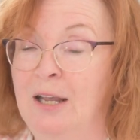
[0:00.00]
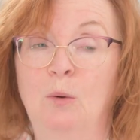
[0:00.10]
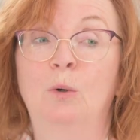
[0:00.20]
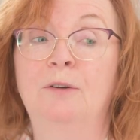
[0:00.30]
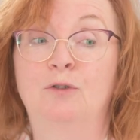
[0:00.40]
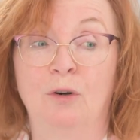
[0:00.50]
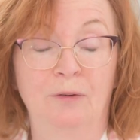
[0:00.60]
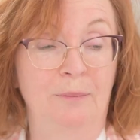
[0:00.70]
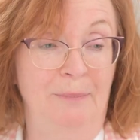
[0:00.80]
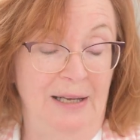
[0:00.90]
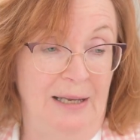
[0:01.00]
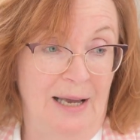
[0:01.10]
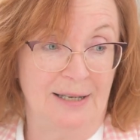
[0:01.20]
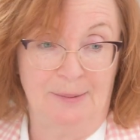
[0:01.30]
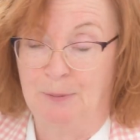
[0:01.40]
It would have driven me
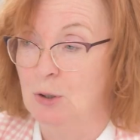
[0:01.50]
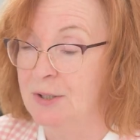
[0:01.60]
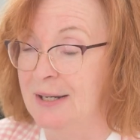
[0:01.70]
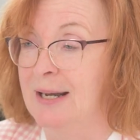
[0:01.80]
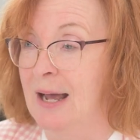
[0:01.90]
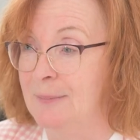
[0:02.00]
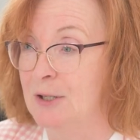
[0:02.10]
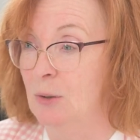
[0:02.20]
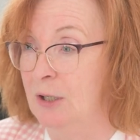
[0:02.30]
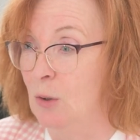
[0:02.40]
as a person absolutely